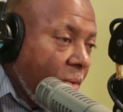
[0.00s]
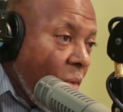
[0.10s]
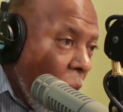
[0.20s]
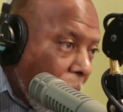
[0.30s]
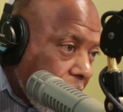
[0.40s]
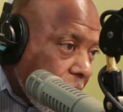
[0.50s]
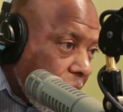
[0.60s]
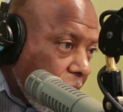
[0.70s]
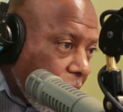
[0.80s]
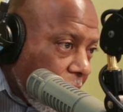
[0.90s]
open
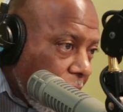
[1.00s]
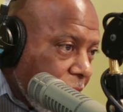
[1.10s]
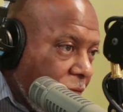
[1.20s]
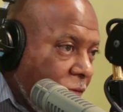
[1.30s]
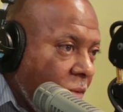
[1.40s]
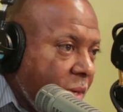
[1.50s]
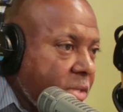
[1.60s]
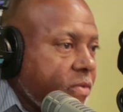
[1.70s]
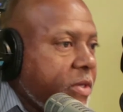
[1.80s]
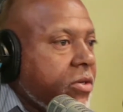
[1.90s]
area of
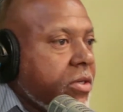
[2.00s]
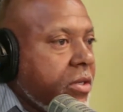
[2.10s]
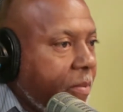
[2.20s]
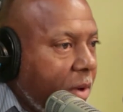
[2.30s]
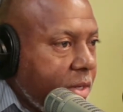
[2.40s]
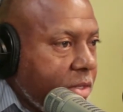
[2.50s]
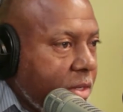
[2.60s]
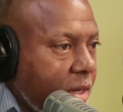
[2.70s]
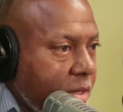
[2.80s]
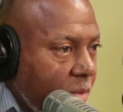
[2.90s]
performance, which is in a
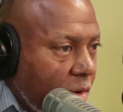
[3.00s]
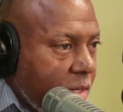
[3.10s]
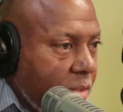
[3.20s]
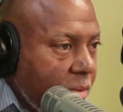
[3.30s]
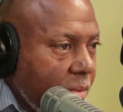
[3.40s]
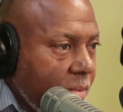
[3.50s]
policy and a model.